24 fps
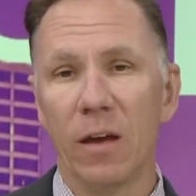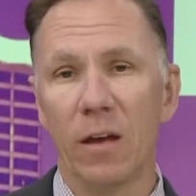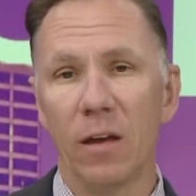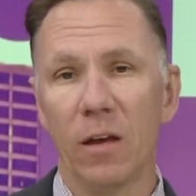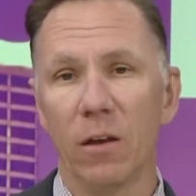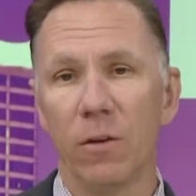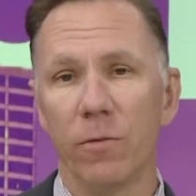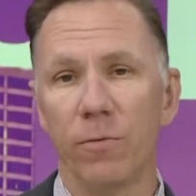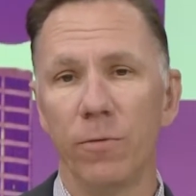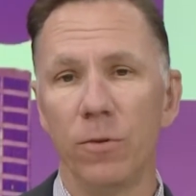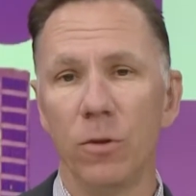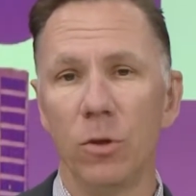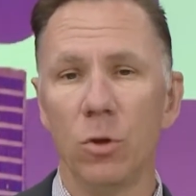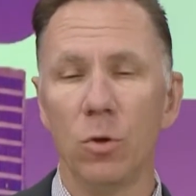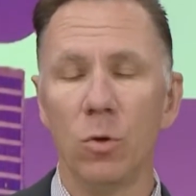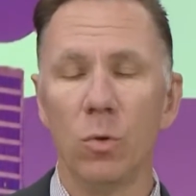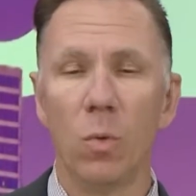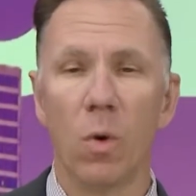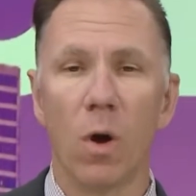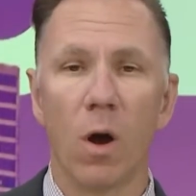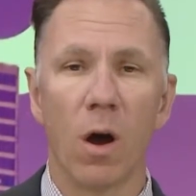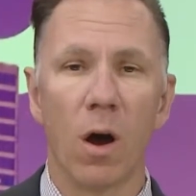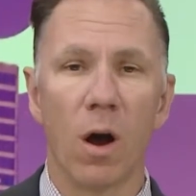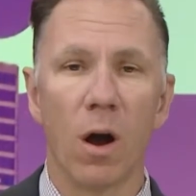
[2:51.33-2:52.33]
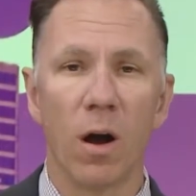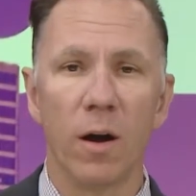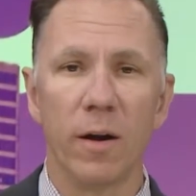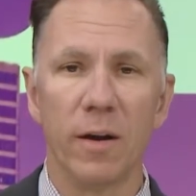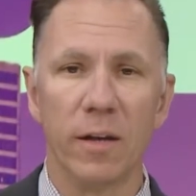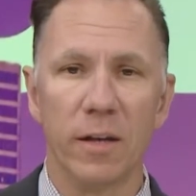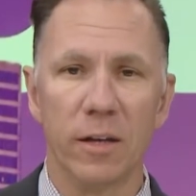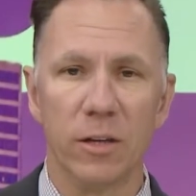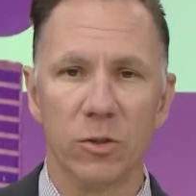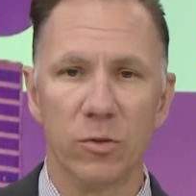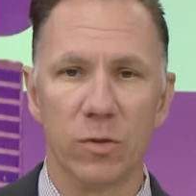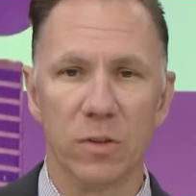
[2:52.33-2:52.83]
if you are
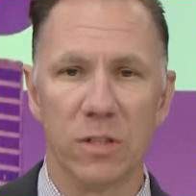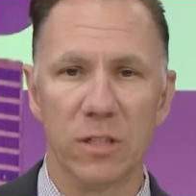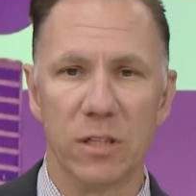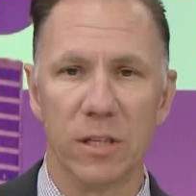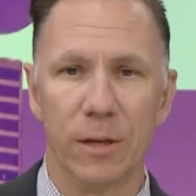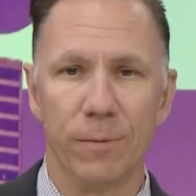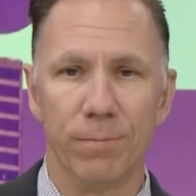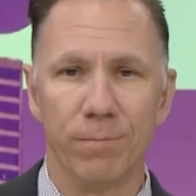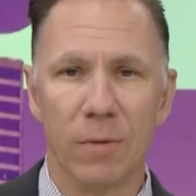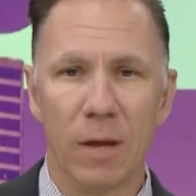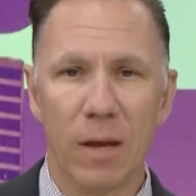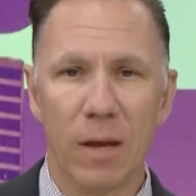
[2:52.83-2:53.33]
interested.